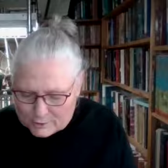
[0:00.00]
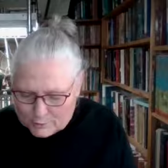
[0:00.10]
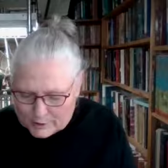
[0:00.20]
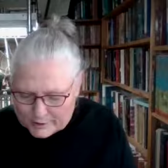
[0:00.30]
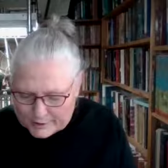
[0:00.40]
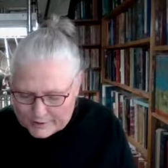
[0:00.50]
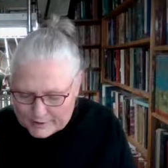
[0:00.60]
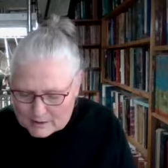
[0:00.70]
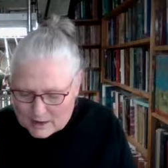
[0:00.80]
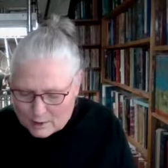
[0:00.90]
to work
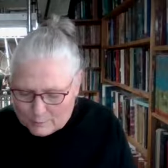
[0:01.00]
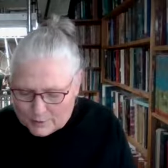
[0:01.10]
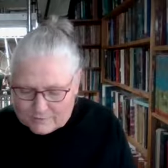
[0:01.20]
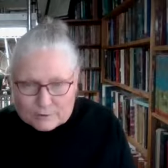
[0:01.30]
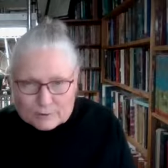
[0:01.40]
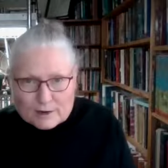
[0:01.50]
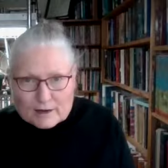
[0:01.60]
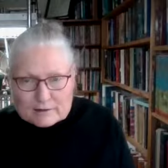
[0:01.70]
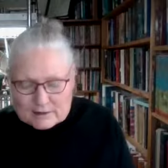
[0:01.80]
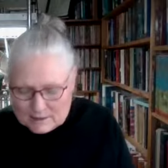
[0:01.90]
to help put food
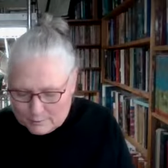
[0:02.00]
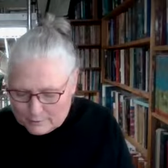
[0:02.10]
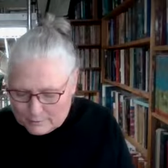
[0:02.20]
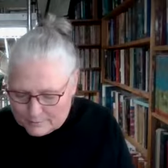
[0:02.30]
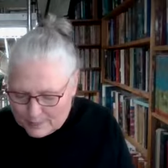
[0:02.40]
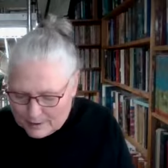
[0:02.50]
on the table.